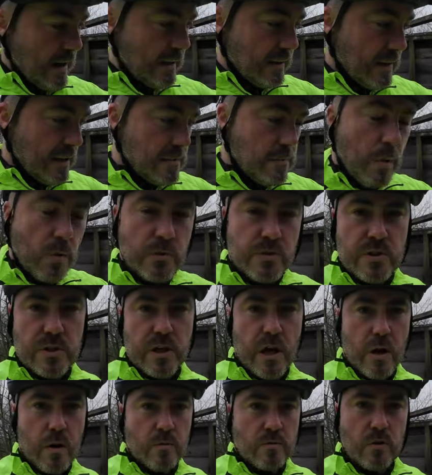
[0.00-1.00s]
had this months
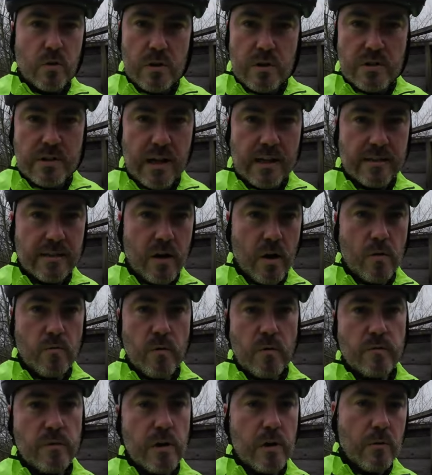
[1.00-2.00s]
ago, I've done a standalone
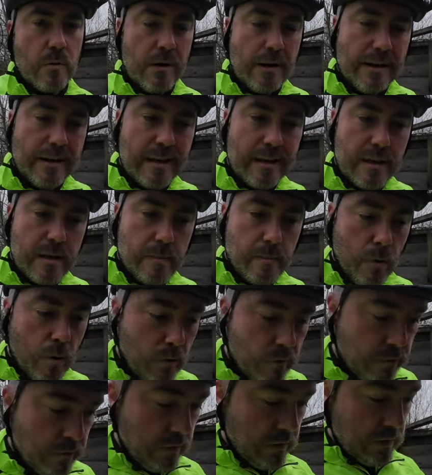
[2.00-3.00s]
review, link
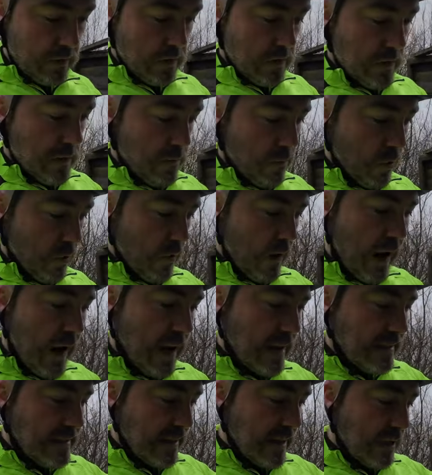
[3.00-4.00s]
above, but
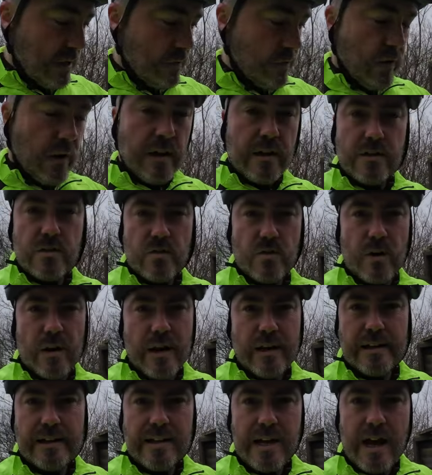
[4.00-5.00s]
ideal for sort of
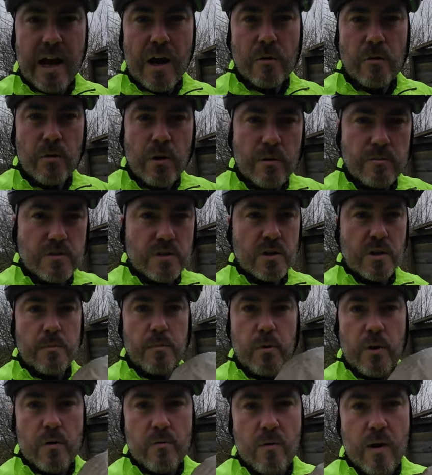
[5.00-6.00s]
like now. I'm just going to
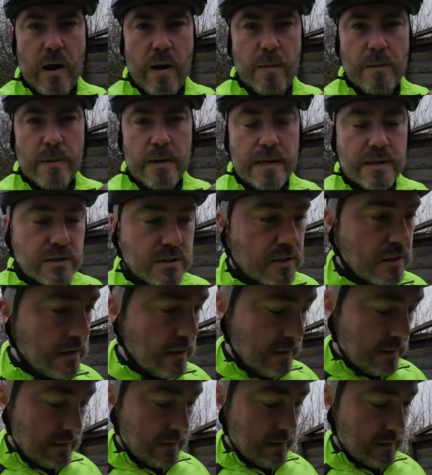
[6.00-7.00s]
put it around this
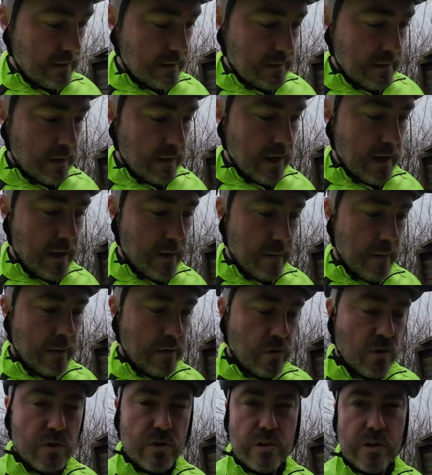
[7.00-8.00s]
um, and
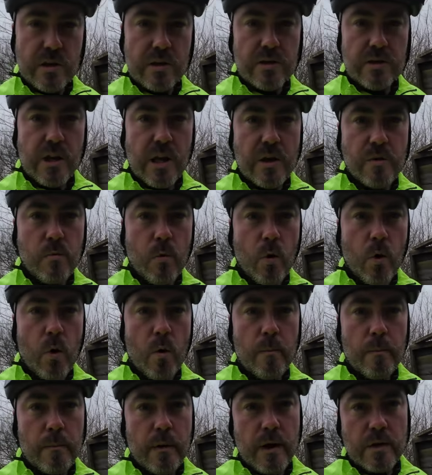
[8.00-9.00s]
just stay
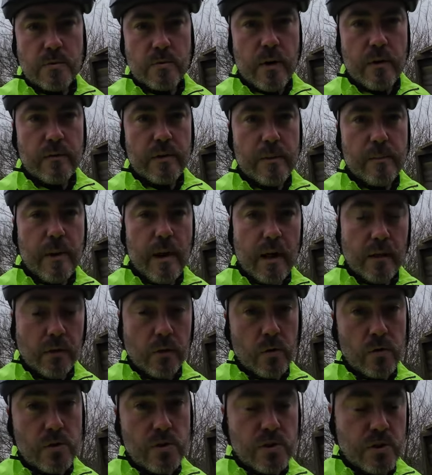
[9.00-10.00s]
warm as we're having a bit of
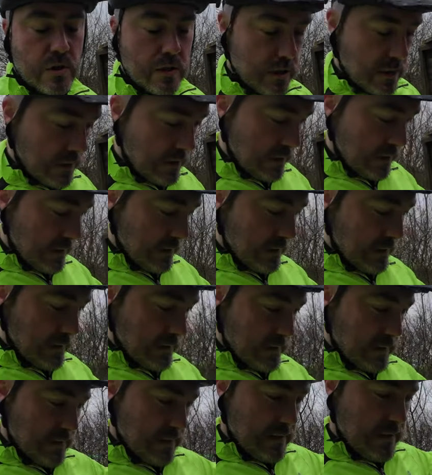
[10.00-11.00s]
lunch.
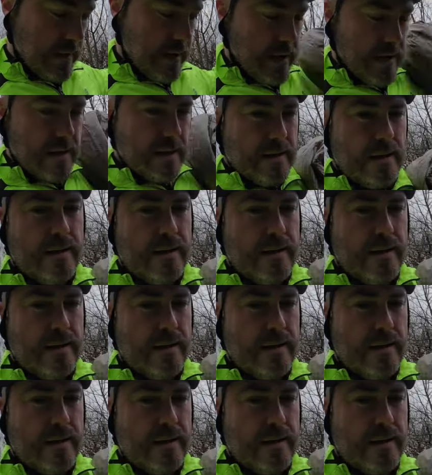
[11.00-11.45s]
Yeah.